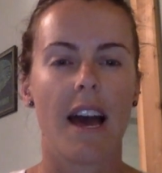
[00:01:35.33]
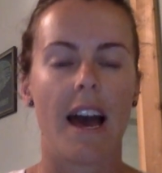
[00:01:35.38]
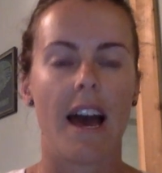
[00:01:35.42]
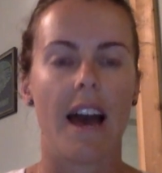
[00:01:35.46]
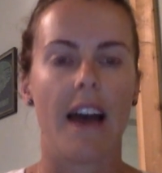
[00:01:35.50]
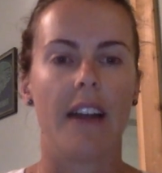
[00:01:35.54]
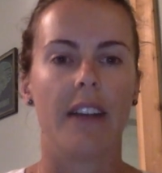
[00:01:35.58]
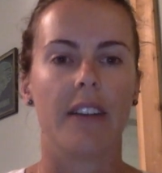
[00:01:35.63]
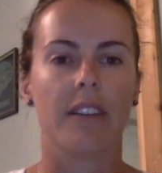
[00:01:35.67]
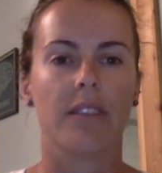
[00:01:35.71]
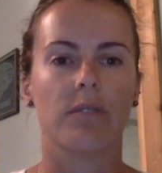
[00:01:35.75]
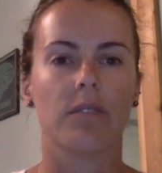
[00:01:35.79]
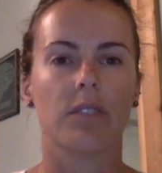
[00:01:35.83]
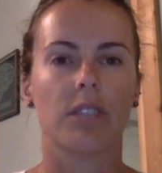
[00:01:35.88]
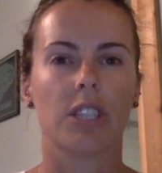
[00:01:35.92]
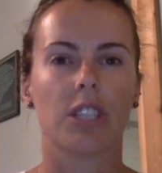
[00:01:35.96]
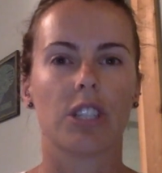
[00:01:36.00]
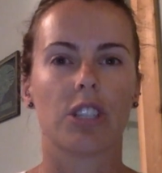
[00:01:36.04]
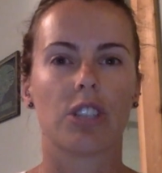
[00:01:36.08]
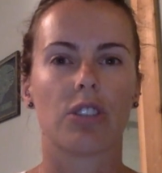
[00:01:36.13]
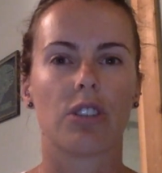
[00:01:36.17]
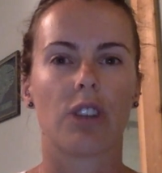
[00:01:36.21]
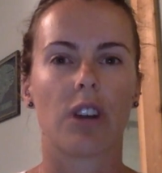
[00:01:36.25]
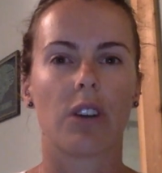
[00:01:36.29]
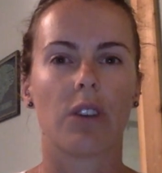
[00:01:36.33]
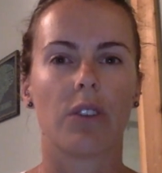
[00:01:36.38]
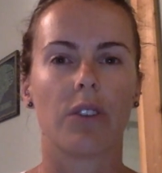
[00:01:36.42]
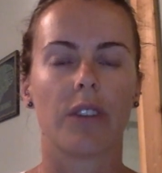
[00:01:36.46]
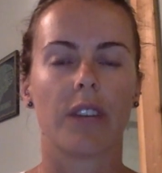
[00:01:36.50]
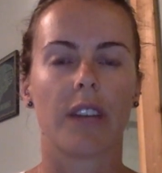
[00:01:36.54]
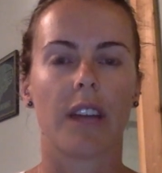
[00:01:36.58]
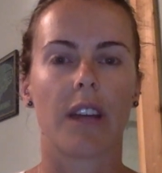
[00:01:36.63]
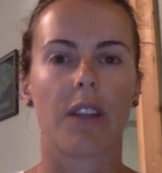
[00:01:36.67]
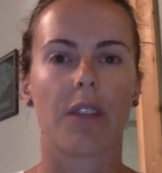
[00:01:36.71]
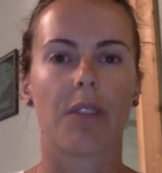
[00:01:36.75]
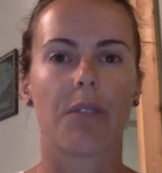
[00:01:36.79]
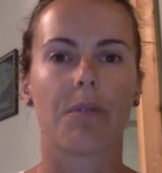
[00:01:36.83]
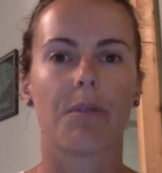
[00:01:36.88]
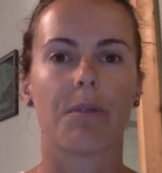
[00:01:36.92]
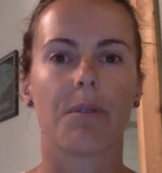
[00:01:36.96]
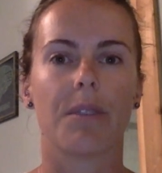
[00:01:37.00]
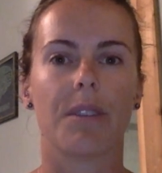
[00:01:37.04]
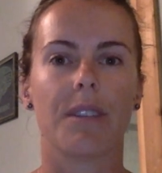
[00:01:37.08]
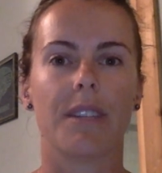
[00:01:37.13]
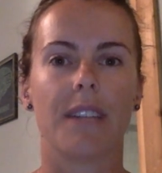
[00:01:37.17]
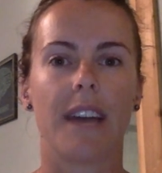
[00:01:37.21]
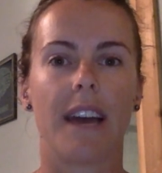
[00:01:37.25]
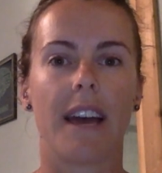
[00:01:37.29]
and really struggle to get through
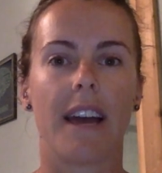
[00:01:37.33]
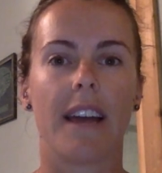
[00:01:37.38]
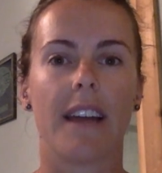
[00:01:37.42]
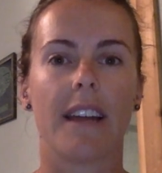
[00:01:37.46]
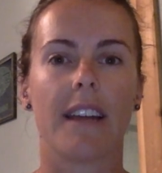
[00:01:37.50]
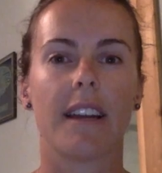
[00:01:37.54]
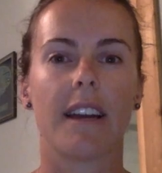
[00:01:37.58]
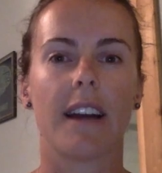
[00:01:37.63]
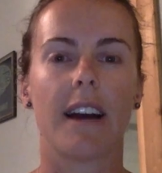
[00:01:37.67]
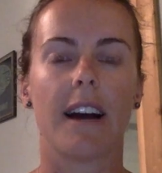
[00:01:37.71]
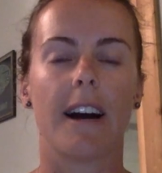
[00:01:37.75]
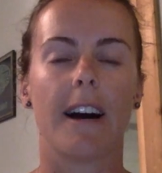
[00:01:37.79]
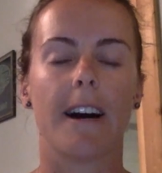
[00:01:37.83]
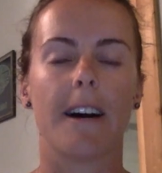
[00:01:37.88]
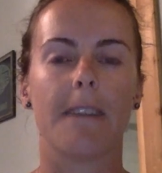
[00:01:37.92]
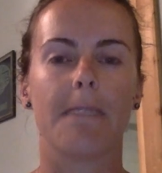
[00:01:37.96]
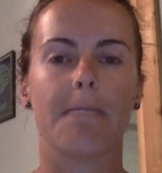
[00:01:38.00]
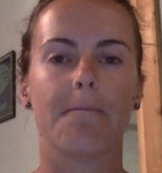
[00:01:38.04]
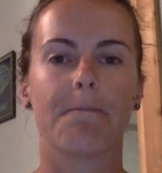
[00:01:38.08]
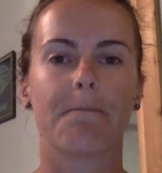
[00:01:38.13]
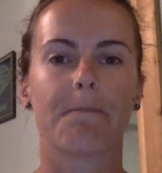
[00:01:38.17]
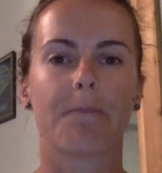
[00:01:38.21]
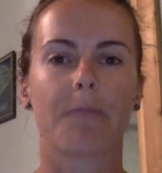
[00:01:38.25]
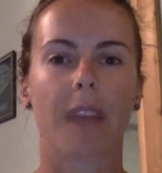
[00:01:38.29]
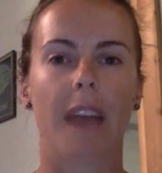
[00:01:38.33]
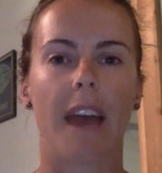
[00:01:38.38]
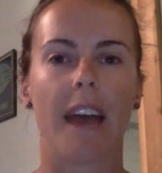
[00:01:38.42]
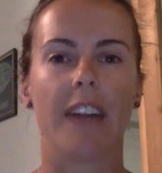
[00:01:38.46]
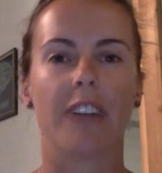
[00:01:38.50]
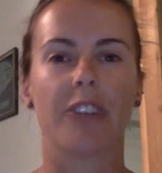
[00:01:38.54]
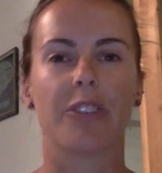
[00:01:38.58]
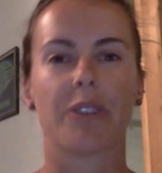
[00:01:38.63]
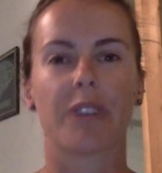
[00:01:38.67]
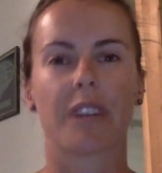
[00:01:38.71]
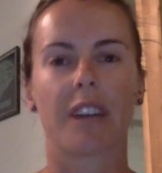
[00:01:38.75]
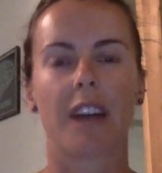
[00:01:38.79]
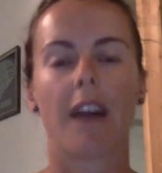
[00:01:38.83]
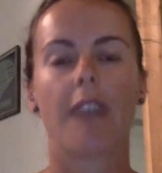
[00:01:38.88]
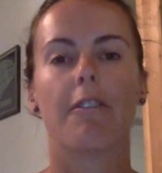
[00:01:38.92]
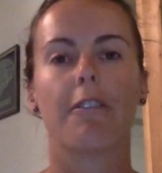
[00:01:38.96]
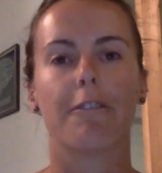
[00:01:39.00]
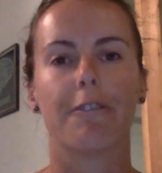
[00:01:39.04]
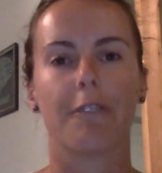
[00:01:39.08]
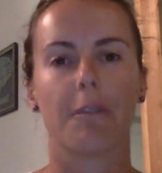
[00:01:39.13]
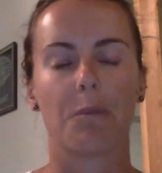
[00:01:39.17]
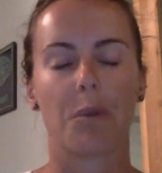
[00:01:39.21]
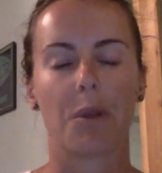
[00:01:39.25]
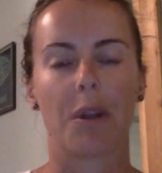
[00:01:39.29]
the day um, and to recover
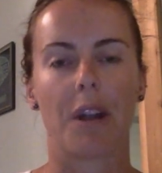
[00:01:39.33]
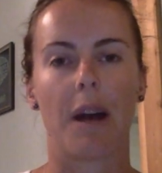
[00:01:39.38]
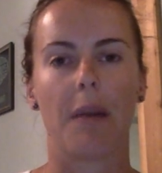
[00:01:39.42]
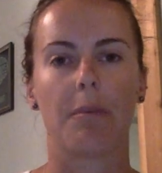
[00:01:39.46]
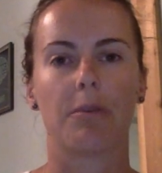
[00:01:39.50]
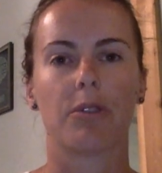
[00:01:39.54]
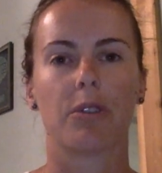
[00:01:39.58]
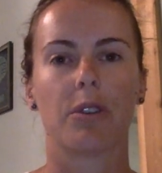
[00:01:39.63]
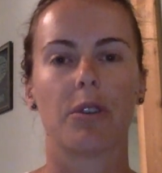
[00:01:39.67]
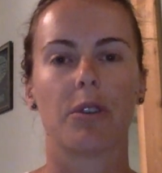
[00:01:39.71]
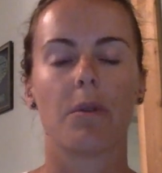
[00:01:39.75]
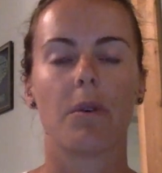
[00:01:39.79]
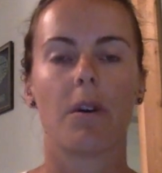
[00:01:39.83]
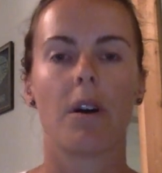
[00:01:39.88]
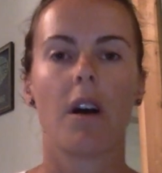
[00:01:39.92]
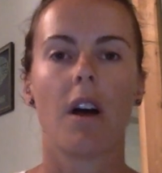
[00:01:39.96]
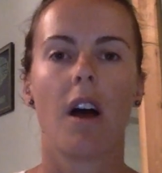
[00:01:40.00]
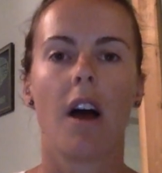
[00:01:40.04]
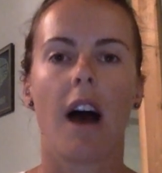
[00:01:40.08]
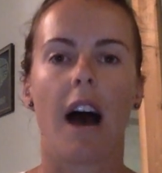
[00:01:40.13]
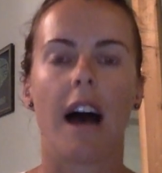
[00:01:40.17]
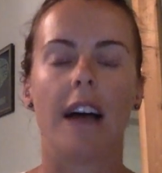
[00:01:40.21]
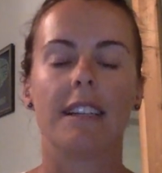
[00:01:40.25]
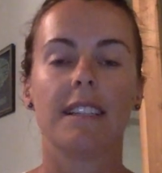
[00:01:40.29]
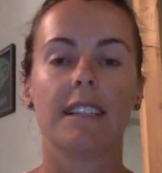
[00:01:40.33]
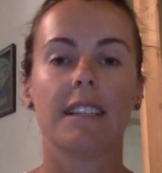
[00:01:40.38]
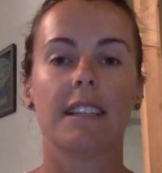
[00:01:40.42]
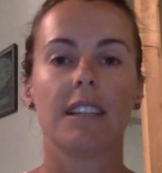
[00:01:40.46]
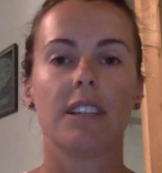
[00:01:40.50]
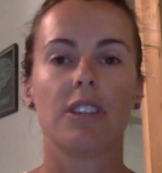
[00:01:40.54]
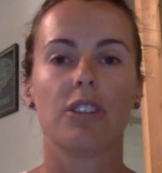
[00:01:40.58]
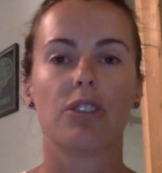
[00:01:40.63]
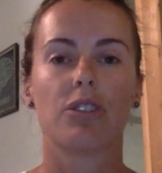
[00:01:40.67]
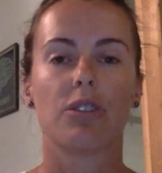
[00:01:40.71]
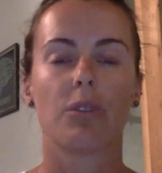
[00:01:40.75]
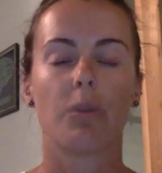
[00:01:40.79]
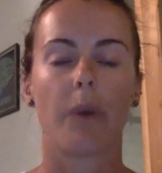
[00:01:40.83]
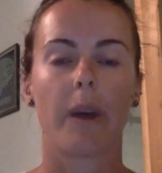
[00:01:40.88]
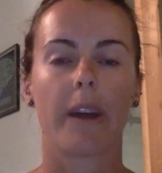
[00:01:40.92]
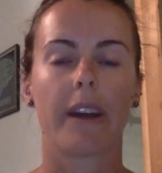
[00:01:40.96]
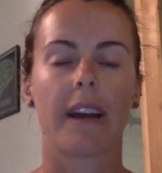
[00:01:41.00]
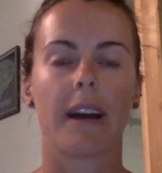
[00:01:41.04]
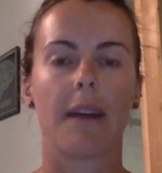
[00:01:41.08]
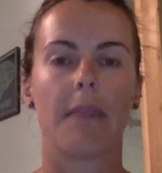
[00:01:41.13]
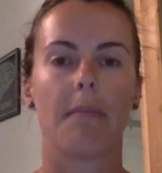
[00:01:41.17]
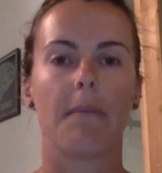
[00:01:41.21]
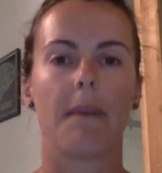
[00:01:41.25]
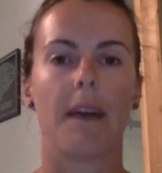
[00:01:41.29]
from your nap. So you ideally you should wake
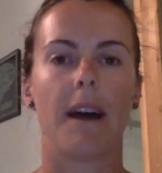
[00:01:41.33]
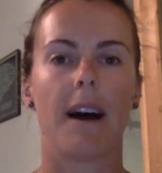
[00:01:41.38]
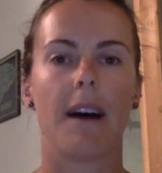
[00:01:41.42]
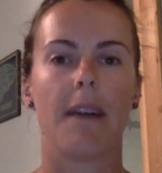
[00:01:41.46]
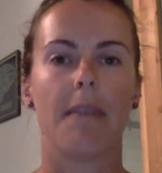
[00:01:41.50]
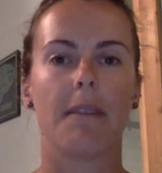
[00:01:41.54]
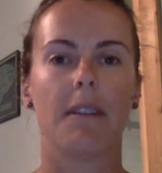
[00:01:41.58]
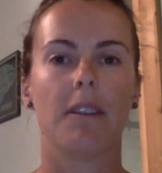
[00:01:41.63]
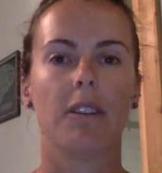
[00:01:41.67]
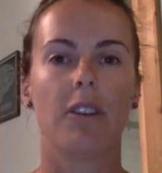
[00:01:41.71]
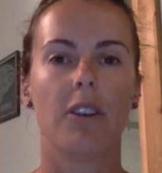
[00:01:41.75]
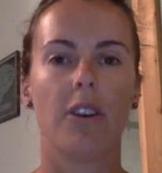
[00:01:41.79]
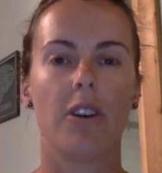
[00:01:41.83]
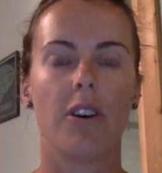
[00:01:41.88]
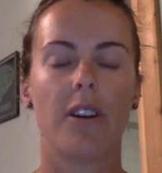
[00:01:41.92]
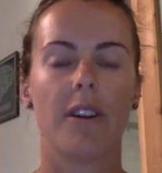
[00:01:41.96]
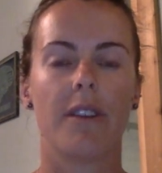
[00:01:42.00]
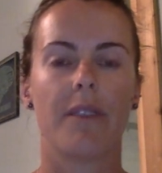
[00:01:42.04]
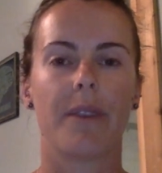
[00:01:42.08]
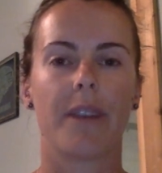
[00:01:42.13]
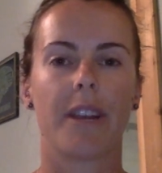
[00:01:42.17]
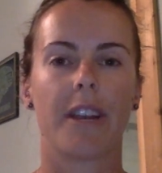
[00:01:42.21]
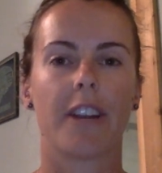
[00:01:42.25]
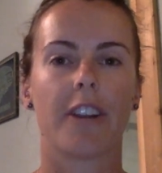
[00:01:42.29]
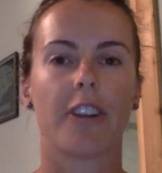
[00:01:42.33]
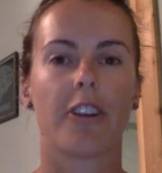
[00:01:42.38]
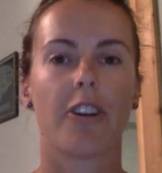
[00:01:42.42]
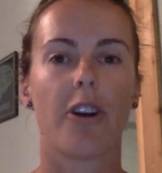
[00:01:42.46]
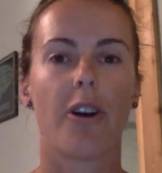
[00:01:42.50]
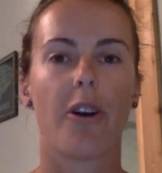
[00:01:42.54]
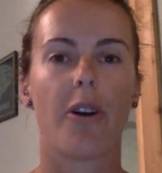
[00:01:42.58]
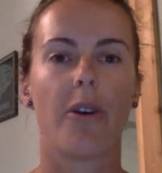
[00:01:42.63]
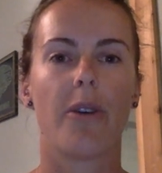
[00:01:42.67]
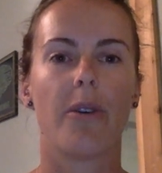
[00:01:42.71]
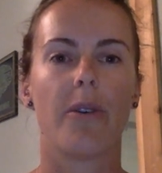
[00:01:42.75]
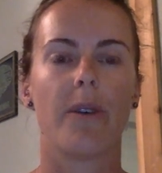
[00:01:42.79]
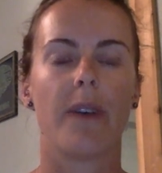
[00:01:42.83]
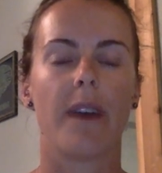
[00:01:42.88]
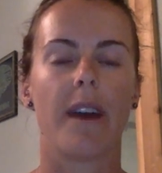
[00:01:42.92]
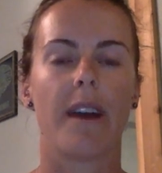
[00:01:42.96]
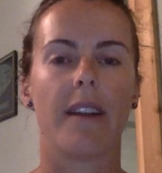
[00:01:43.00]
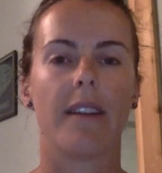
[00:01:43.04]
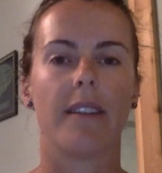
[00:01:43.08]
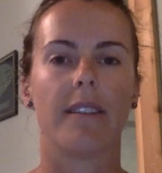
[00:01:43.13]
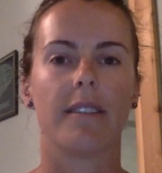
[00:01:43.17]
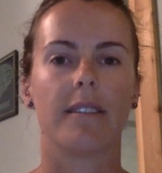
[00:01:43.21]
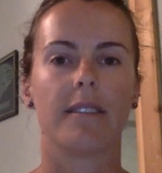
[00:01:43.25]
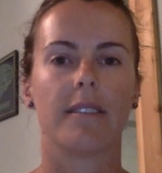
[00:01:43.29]
up um, alert and ready to go
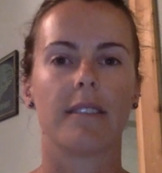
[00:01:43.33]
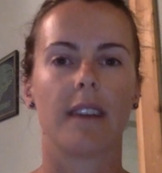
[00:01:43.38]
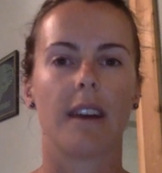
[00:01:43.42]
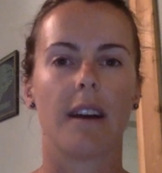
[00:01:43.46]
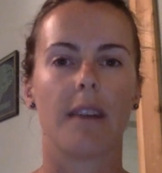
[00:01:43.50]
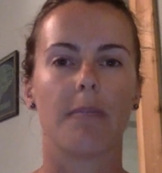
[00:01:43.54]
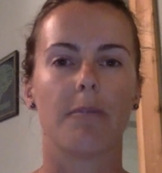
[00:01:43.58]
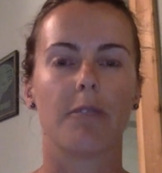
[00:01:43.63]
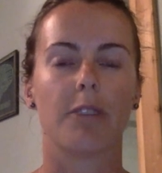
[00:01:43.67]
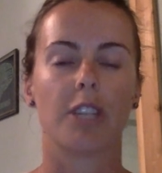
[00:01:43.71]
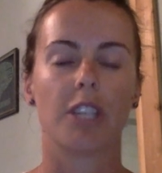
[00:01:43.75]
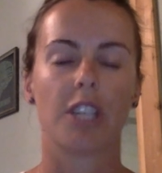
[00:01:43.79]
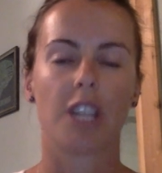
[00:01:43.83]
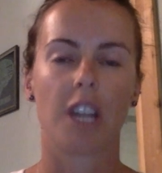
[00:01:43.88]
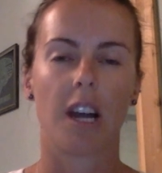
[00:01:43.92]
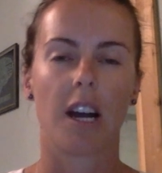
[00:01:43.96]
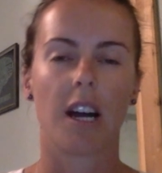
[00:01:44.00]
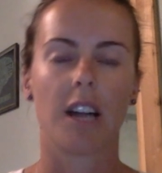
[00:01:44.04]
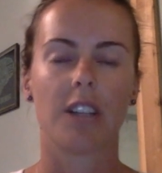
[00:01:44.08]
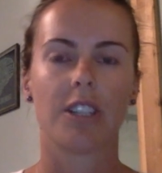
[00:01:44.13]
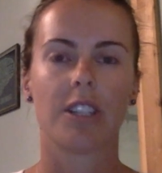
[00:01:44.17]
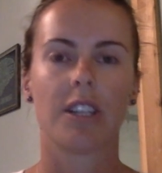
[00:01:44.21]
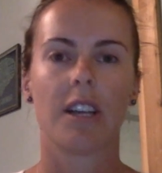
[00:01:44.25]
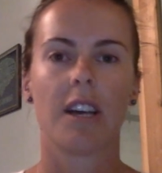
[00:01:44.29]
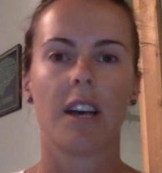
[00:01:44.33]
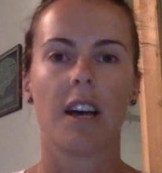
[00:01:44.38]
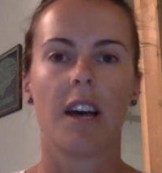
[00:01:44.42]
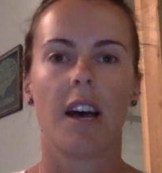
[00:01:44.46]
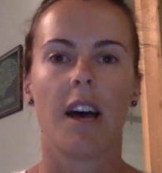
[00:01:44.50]
and um, recharged.